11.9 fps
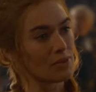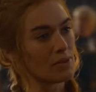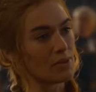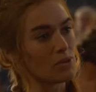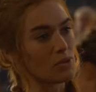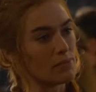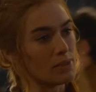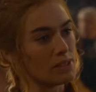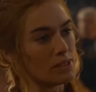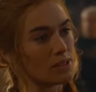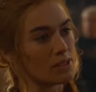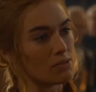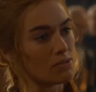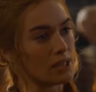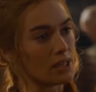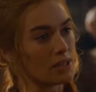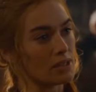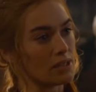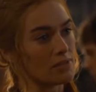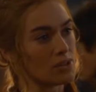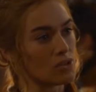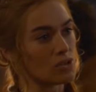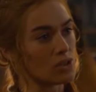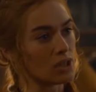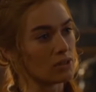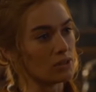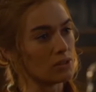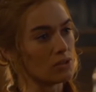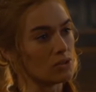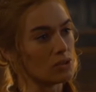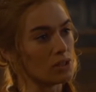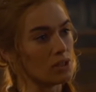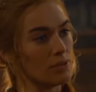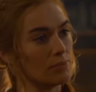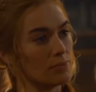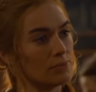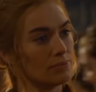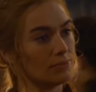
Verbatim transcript: If you ever call me sister again, I'll have you strangled in your sleep.